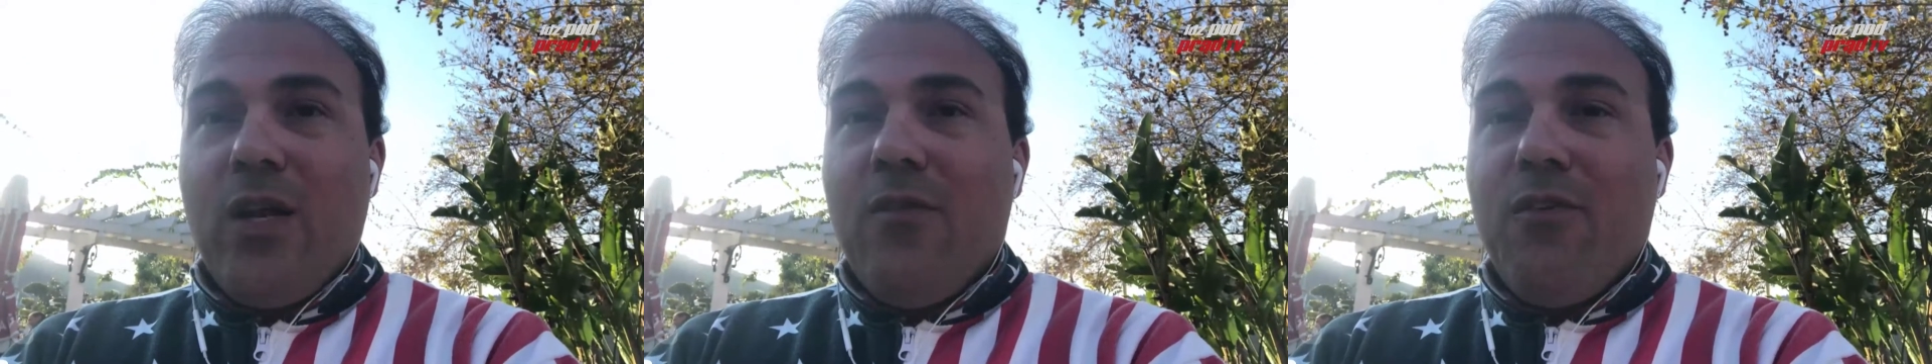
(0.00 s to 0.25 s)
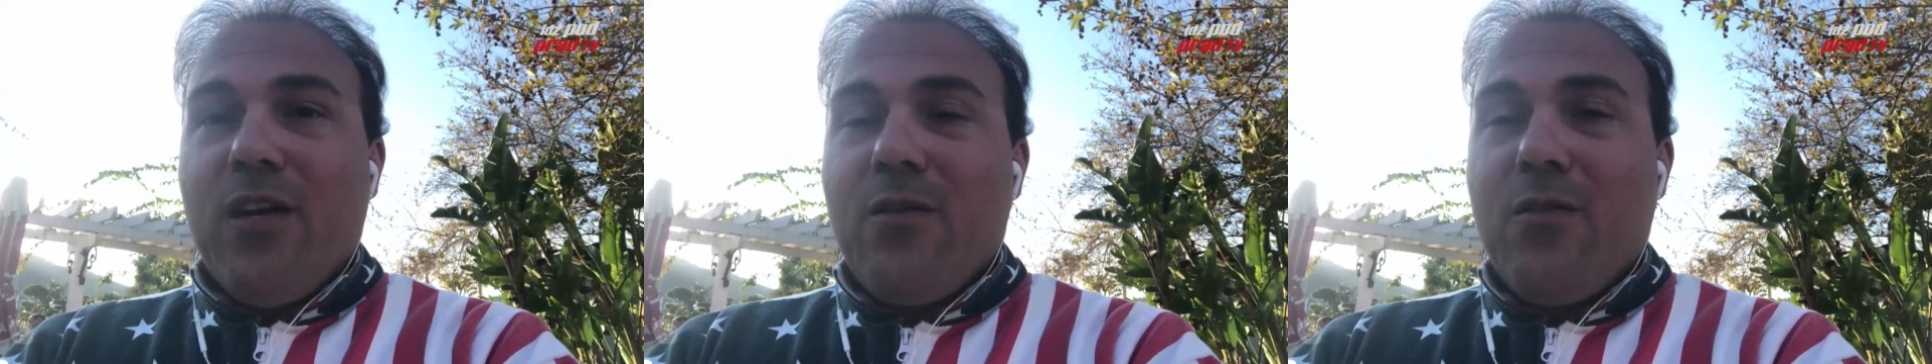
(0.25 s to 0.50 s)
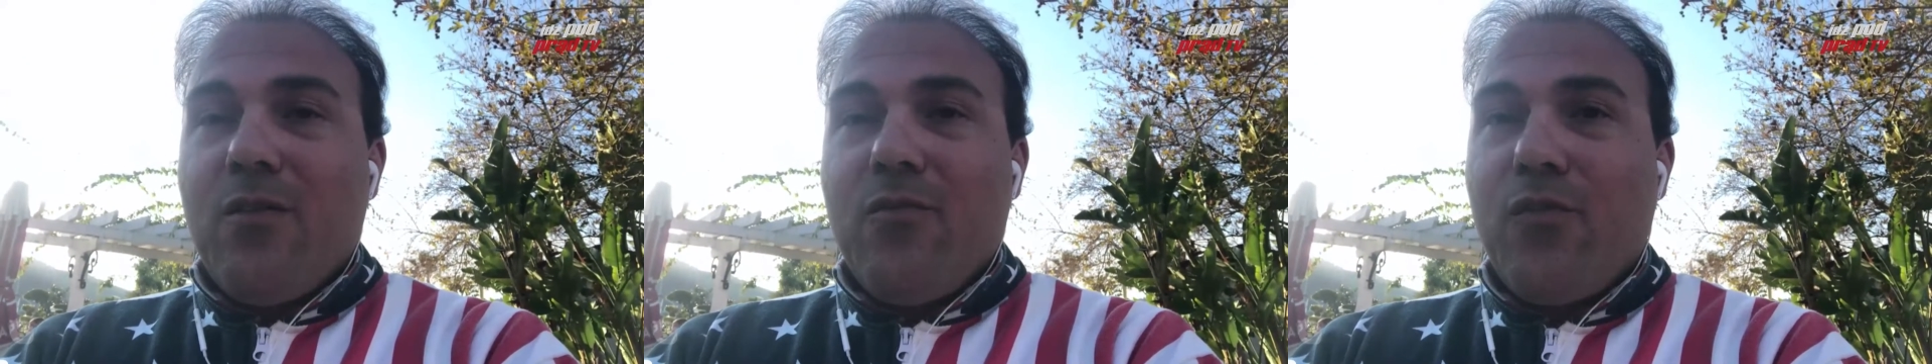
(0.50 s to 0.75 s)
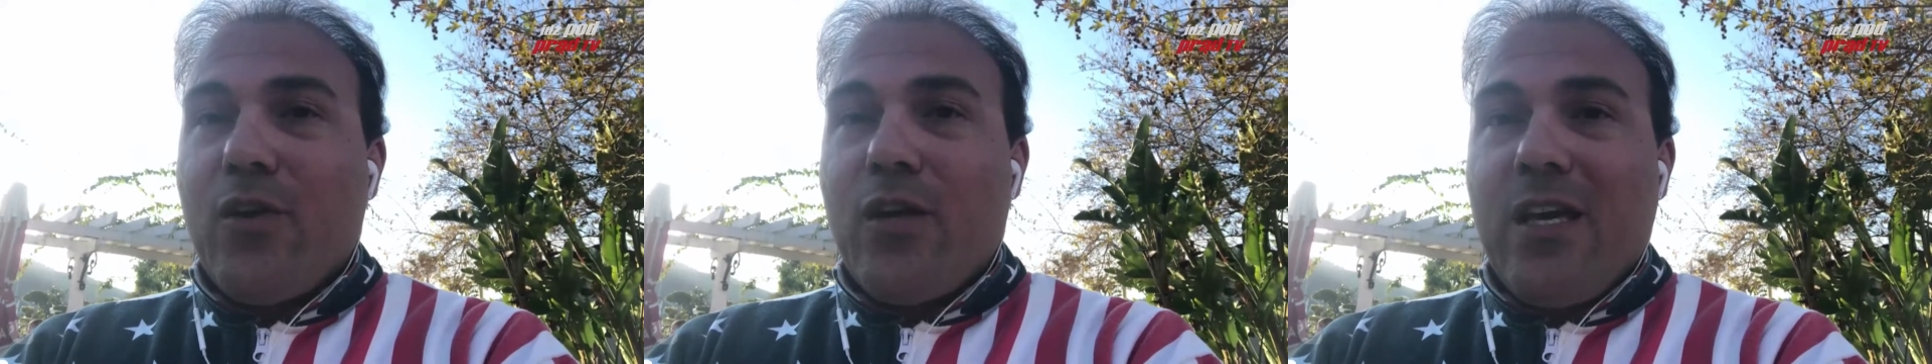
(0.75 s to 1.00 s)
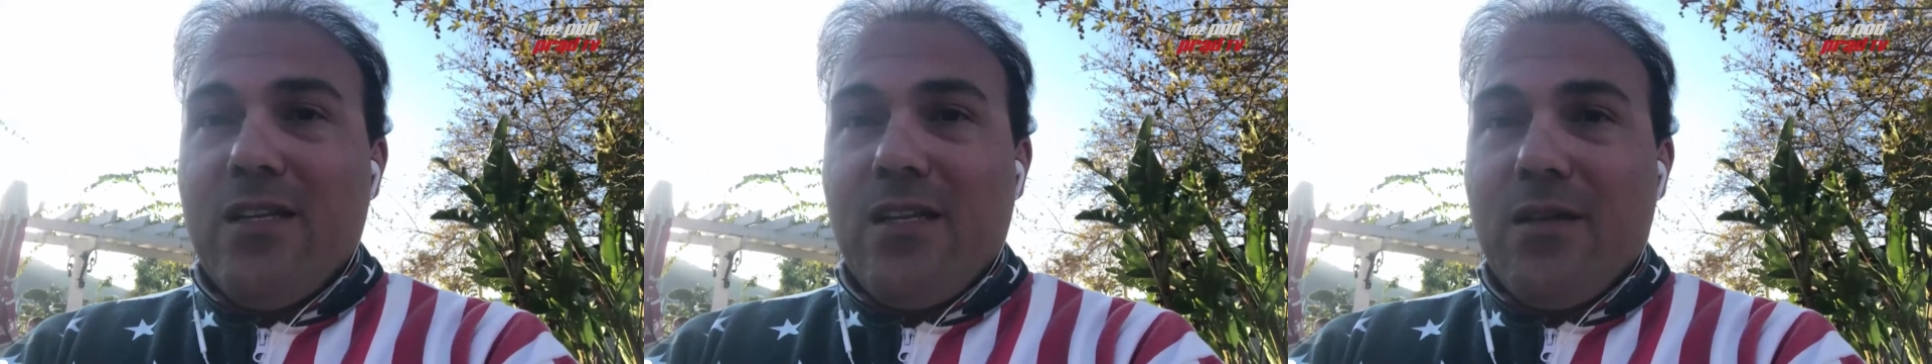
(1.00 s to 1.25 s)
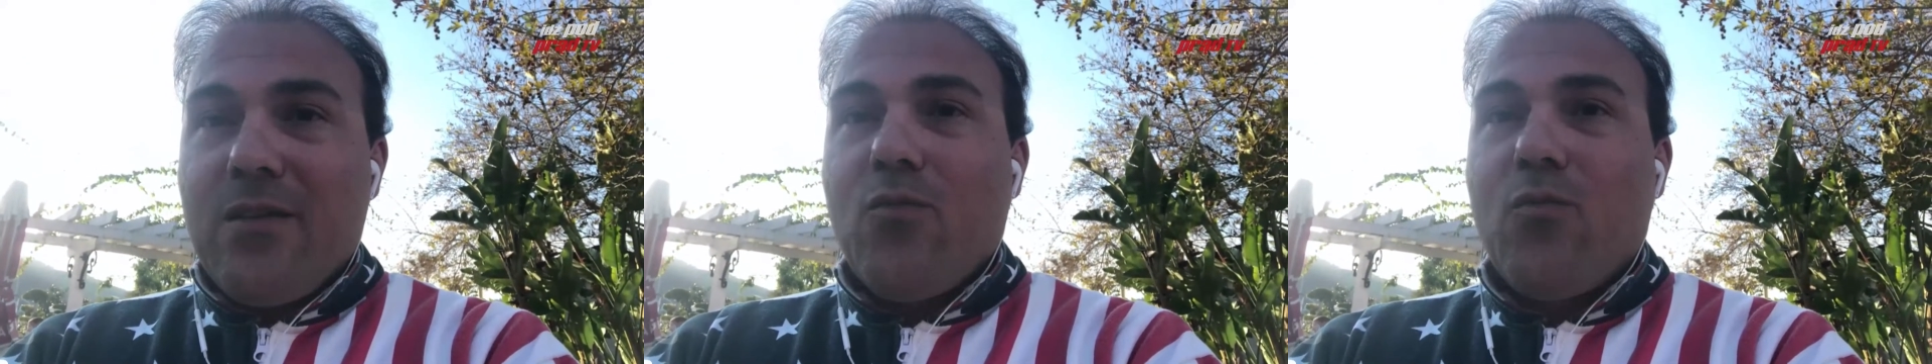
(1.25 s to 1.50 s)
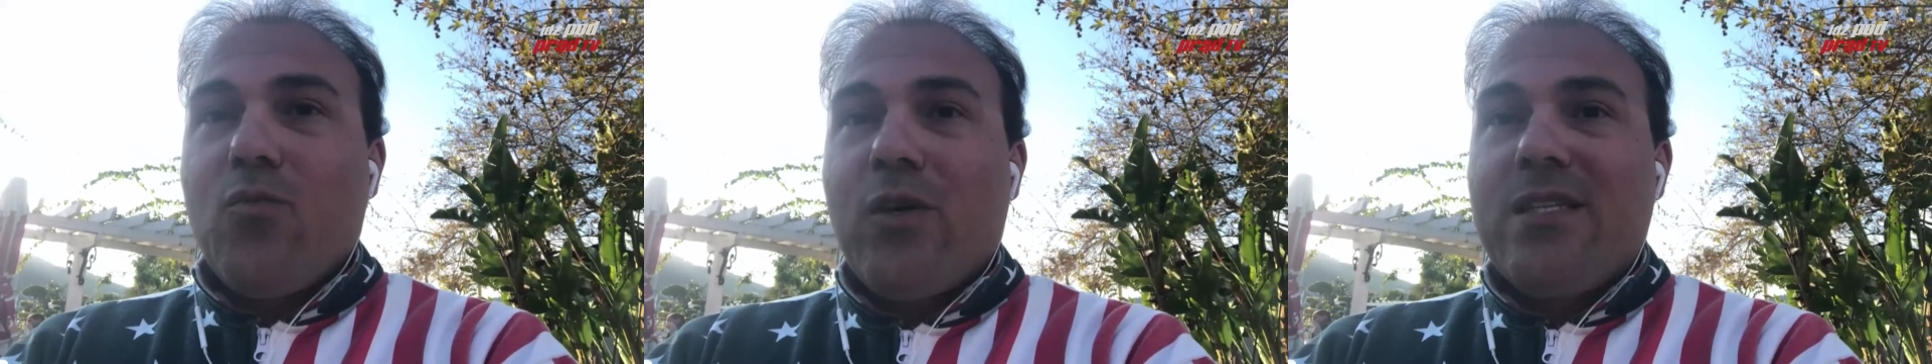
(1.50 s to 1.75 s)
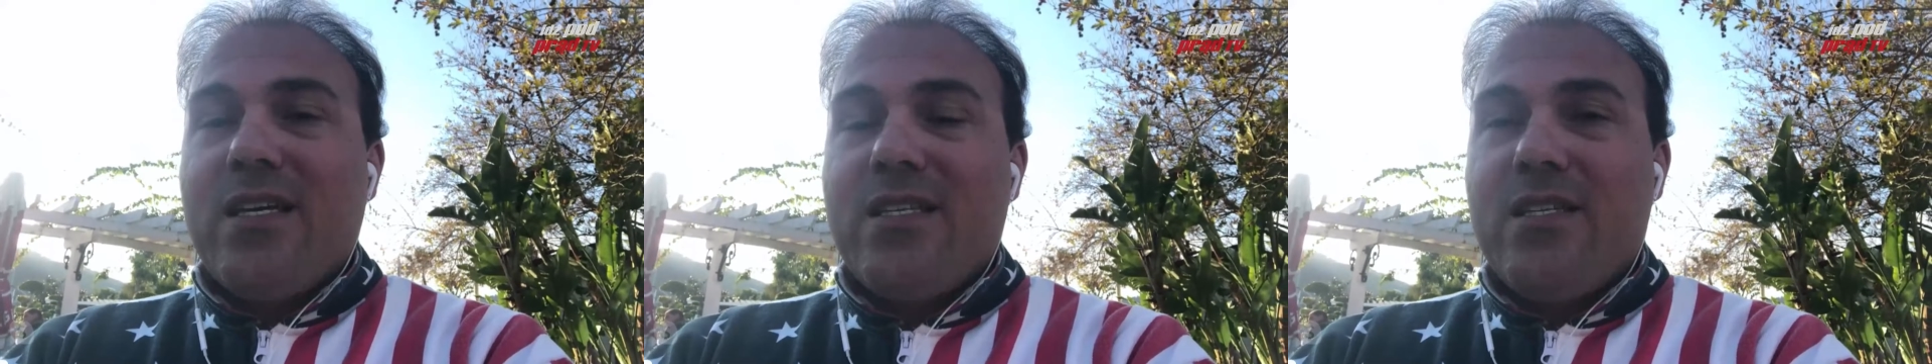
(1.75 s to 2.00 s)
we never can forget
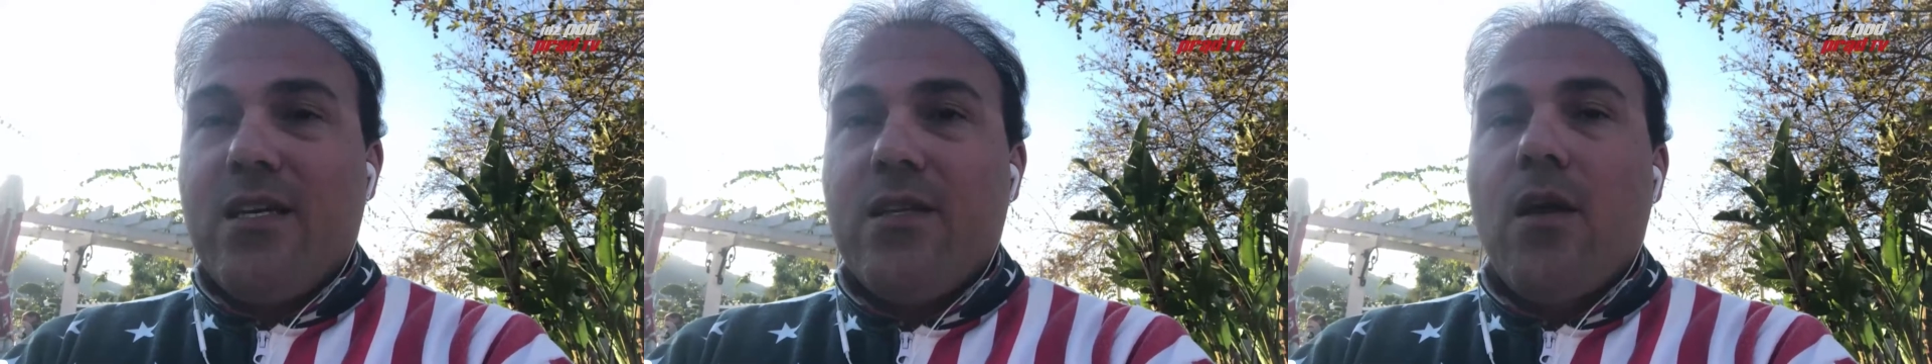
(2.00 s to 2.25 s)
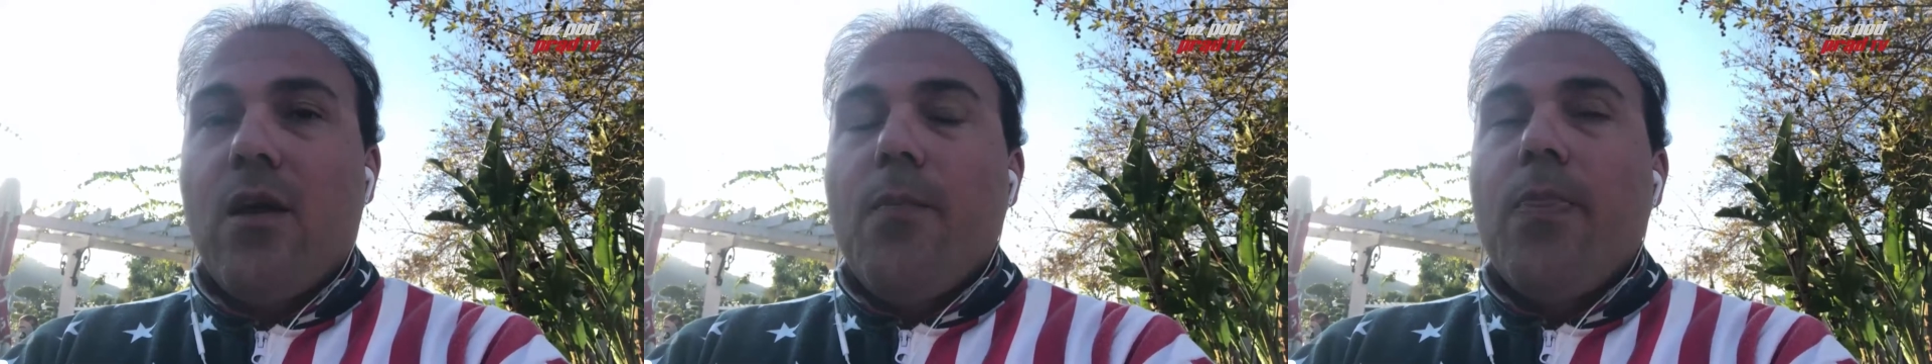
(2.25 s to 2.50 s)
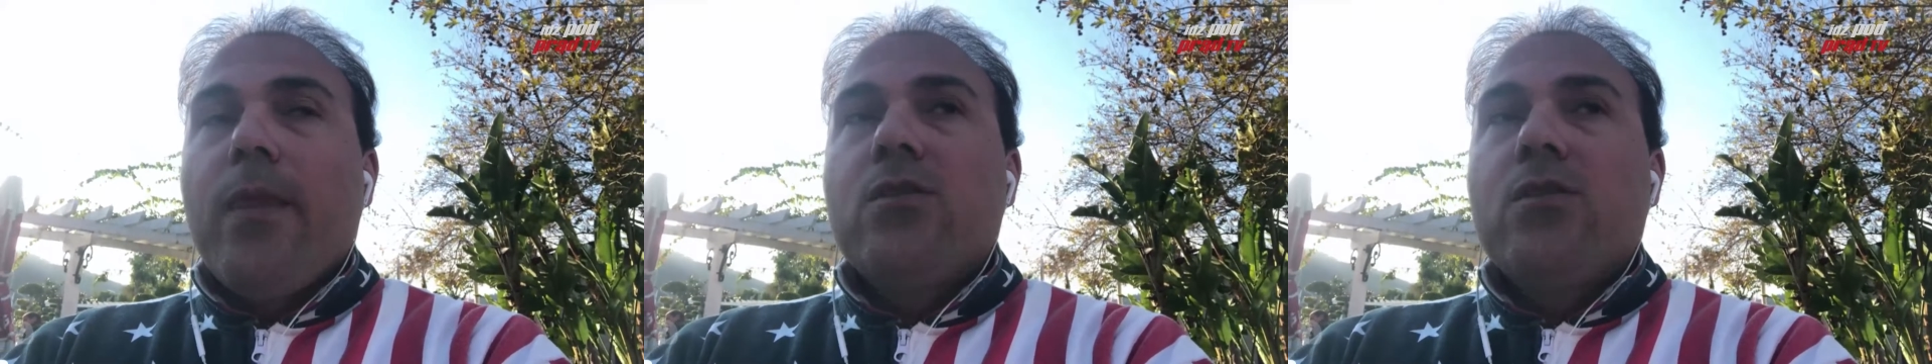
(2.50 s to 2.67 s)
what they did.